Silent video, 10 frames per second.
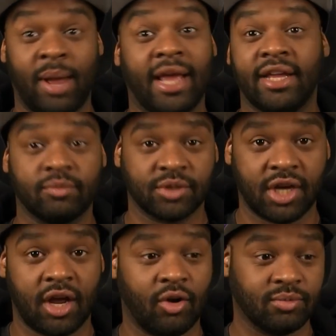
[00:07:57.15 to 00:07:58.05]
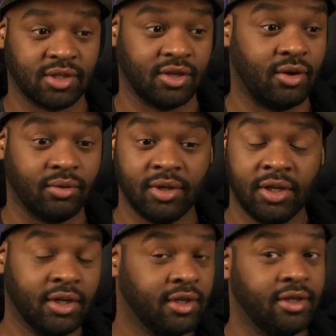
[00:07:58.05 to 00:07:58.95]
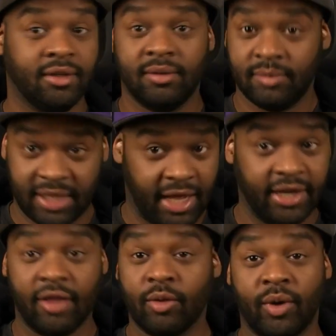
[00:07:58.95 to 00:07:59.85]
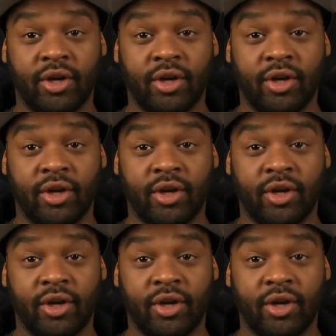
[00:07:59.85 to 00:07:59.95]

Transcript: by getting Rashawn Holmes alone. Another